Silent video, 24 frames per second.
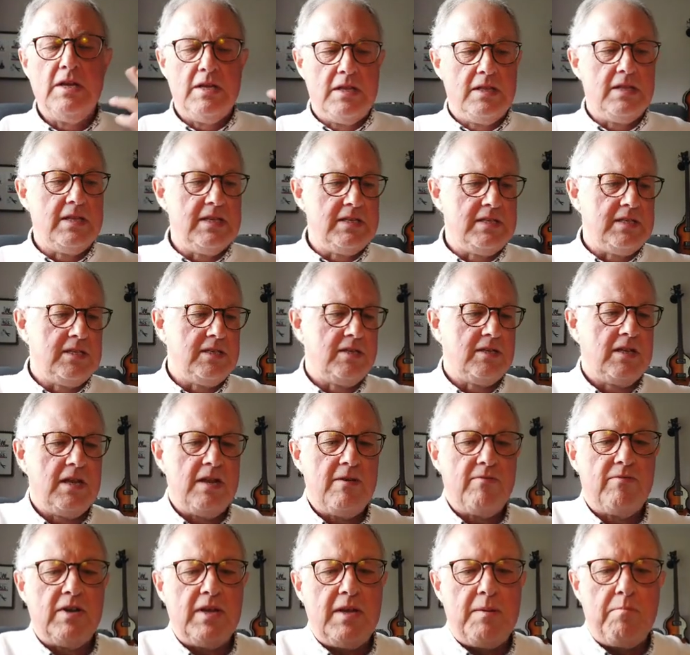there's this
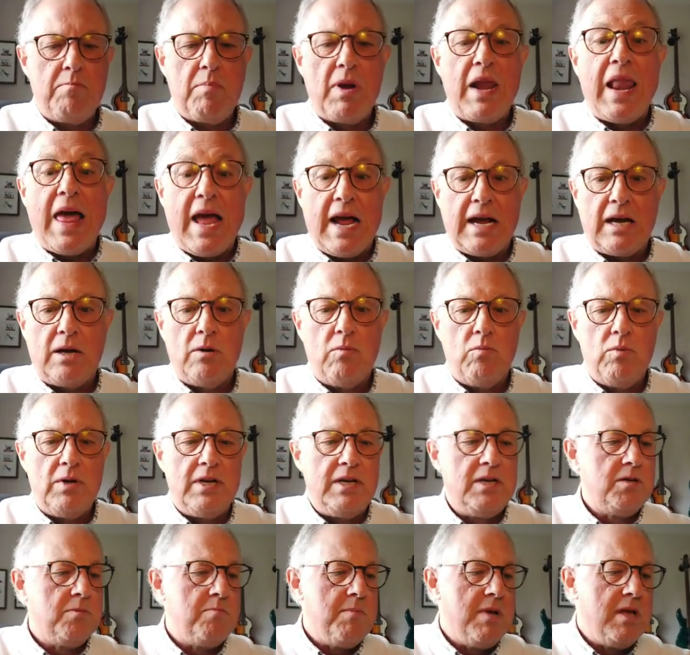lovely black
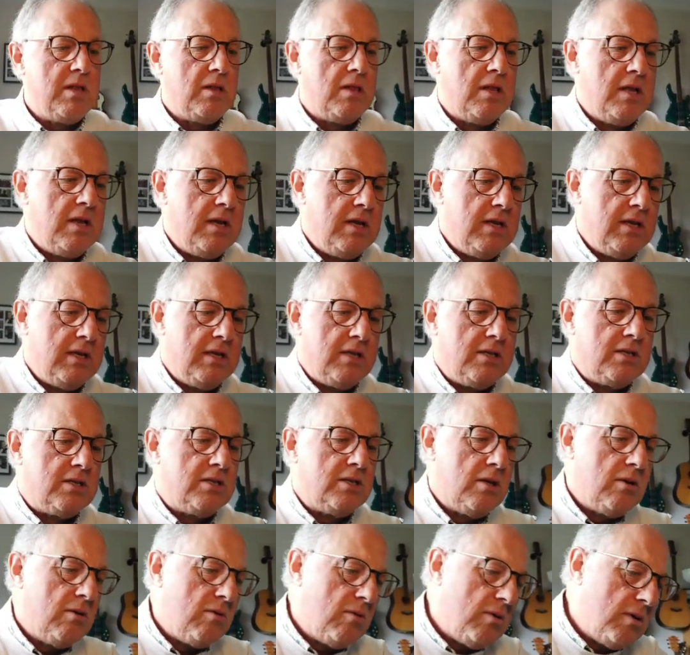windmill.
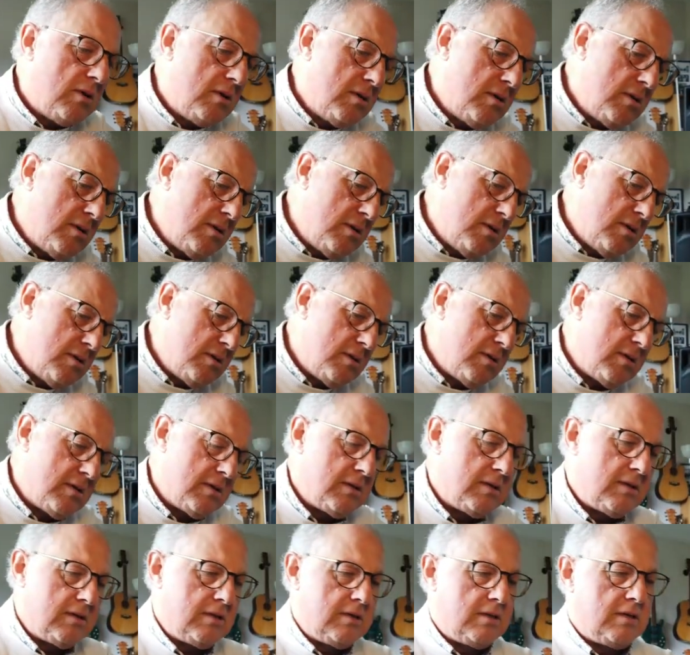So
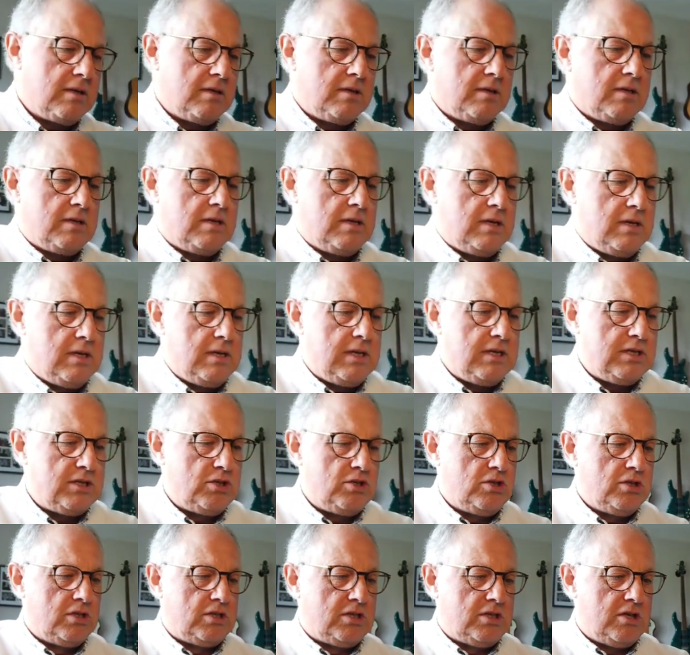let's
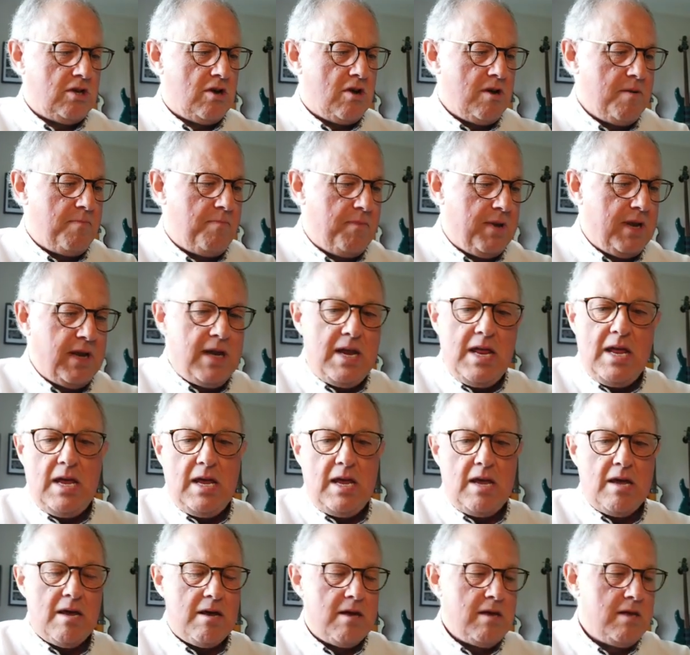just type in
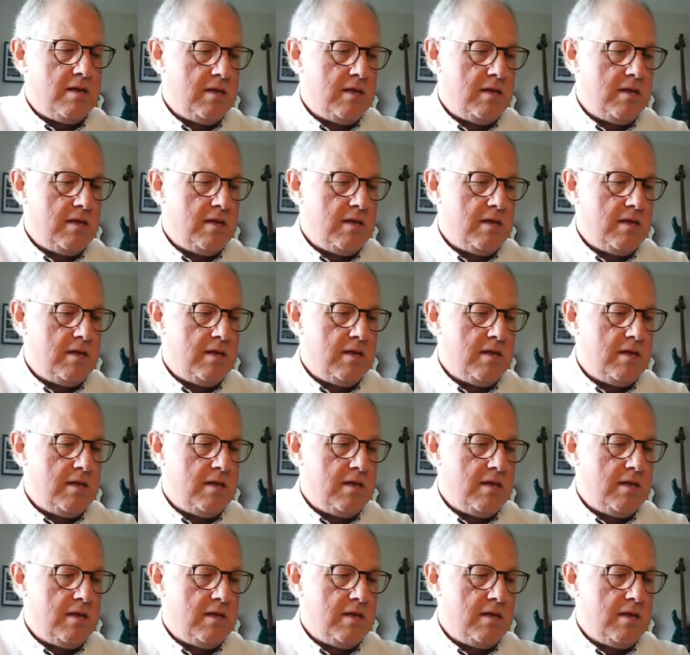here.